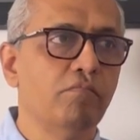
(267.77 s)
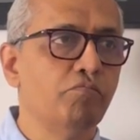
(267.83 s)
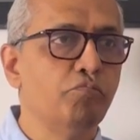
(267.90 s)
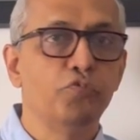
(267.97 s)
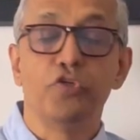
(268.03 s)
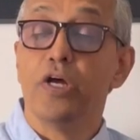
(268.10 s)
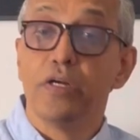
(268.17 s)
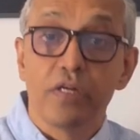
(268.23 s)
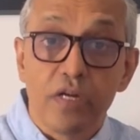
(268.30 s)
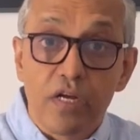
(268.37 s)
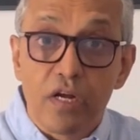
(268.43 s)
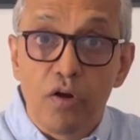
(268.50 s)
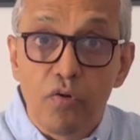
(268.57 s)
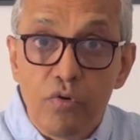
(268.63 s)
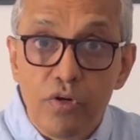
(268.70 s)
chartered
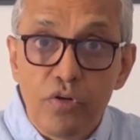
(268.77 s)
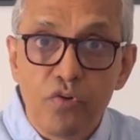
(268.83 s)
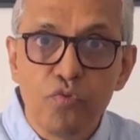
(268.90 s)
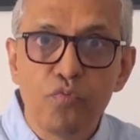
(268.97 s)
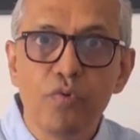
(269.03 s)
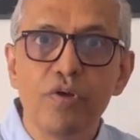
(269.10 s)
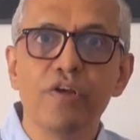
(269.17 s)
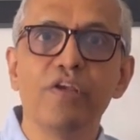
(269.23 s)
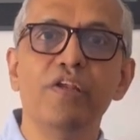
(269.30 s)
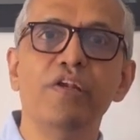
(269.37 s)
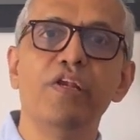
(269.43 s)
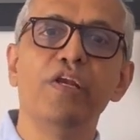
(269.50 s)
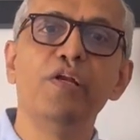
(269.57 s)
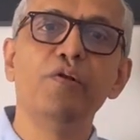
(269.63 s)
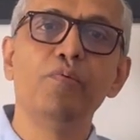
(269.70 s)
accountants work in
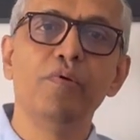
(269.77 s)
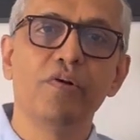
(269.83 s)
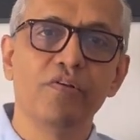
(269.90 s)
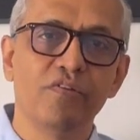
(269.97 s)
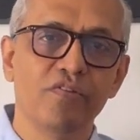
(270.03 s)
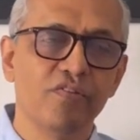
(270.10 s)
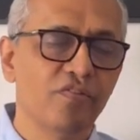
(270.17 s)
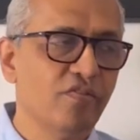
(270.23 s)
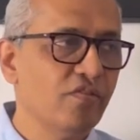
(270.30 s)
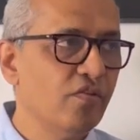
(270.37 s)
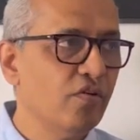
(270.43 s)
networks,